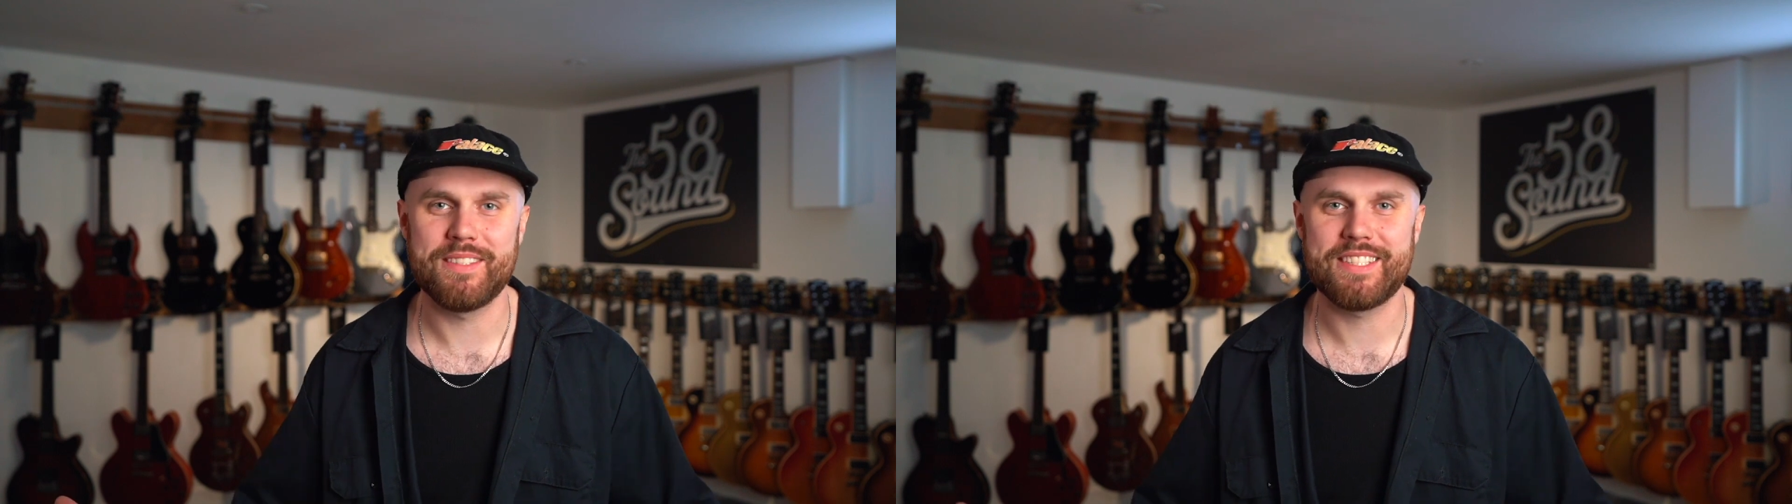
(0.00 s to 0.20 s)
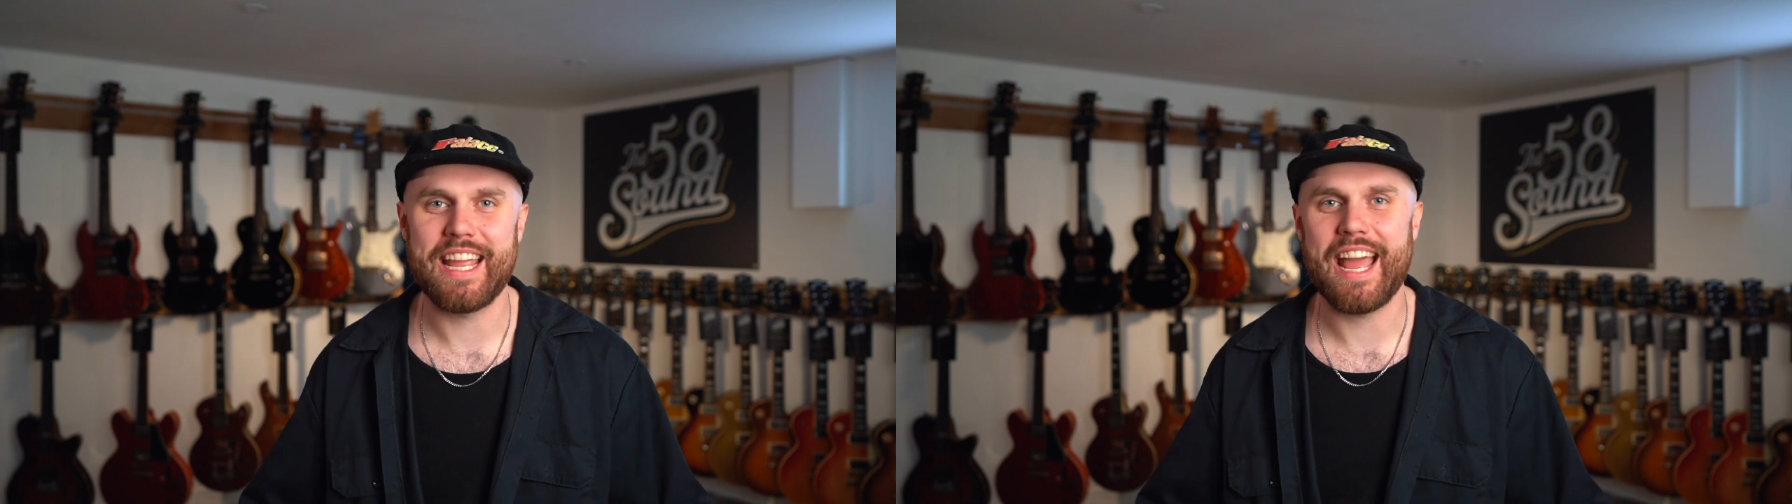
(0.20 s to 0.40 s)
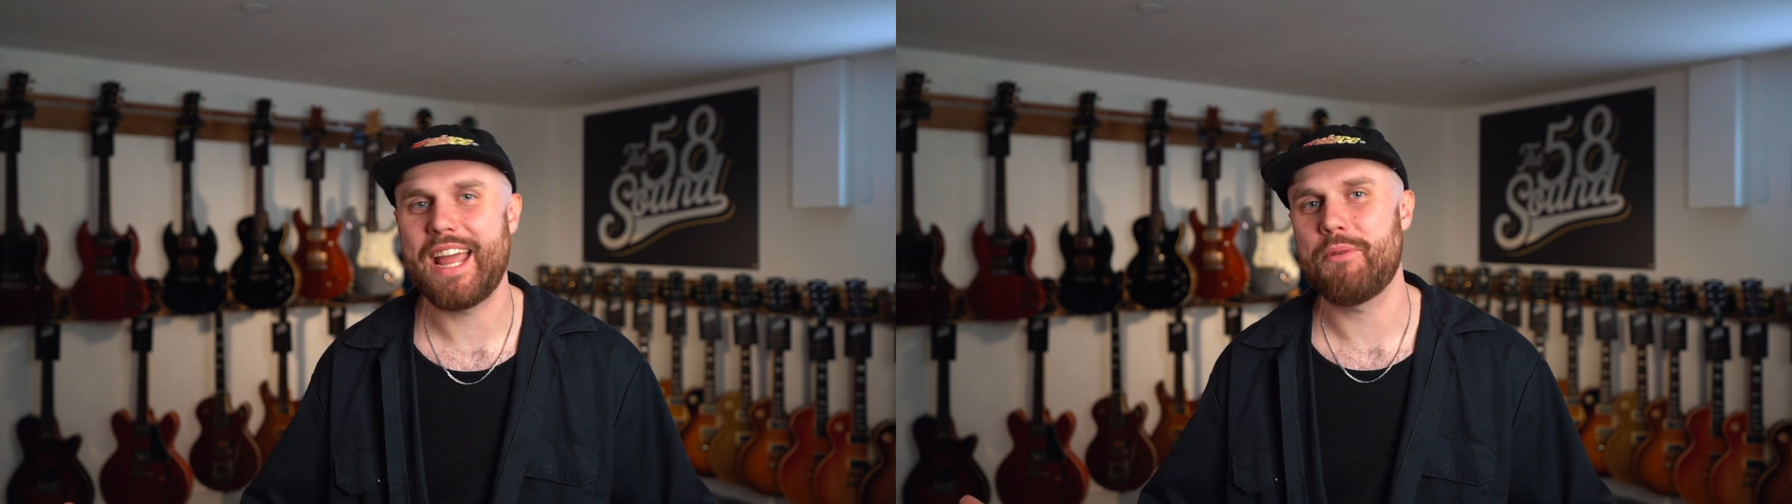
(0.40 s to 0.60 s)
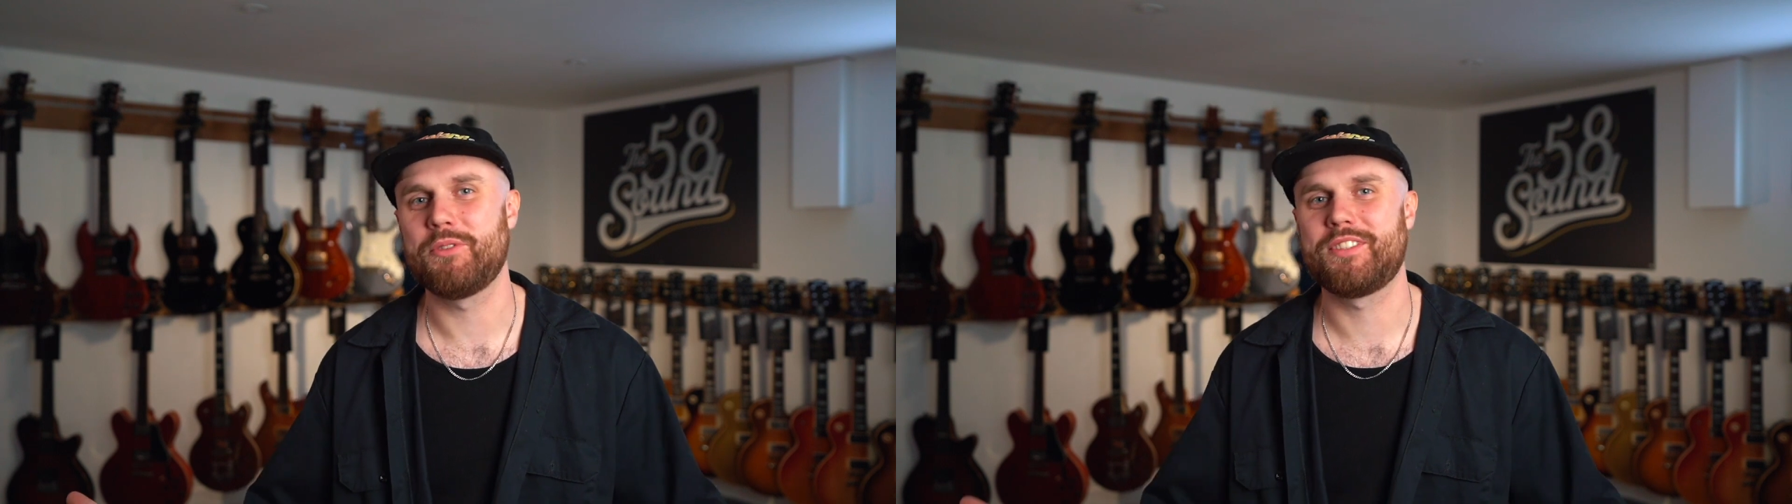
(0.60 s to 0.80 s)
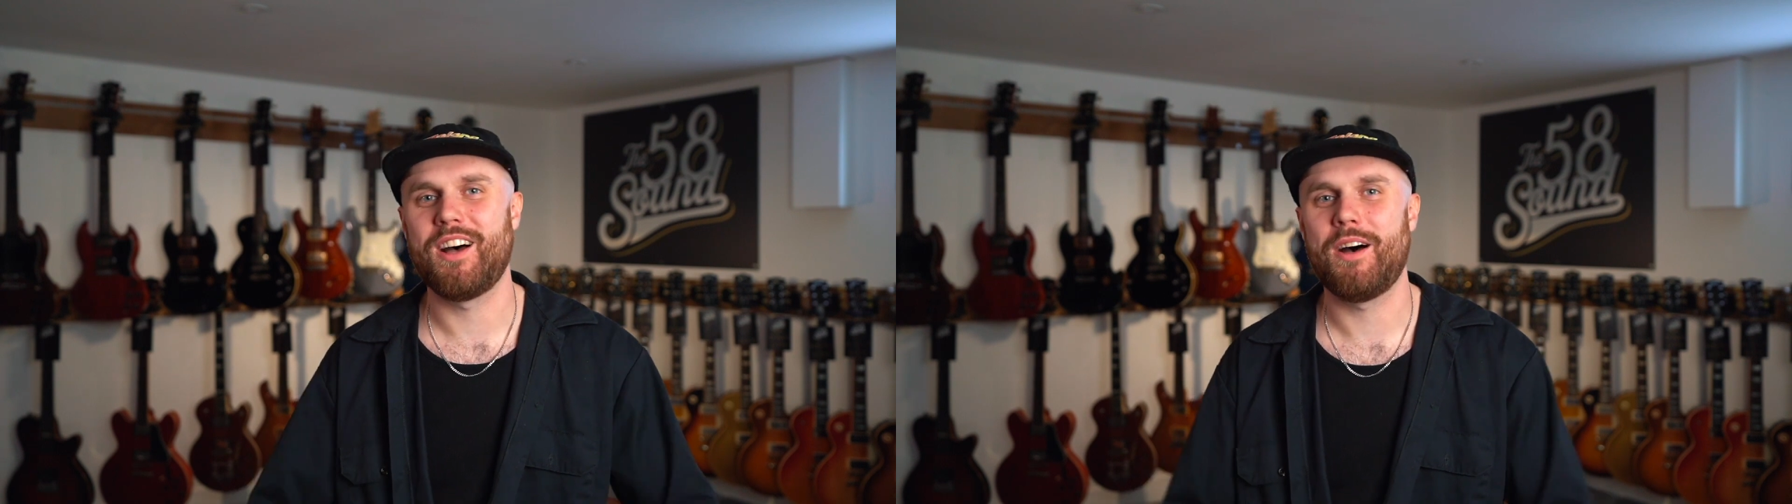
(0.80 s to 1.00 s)
say, hey,
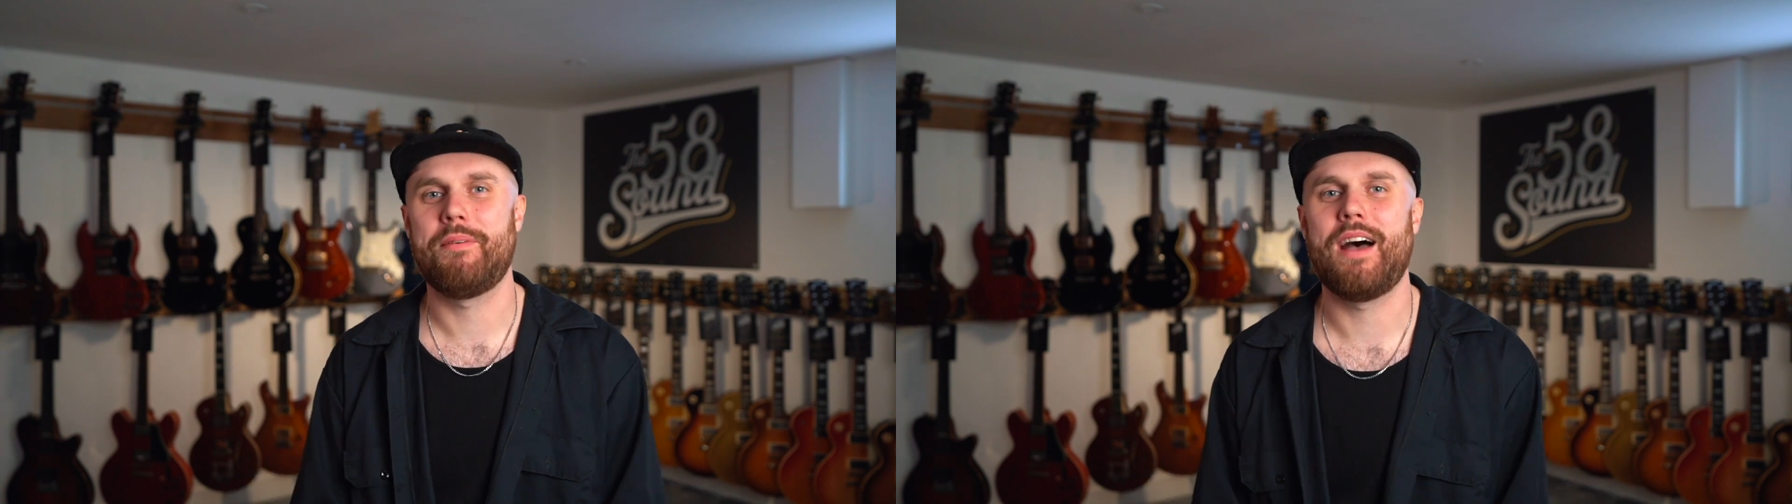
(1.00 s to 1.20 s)
what's up?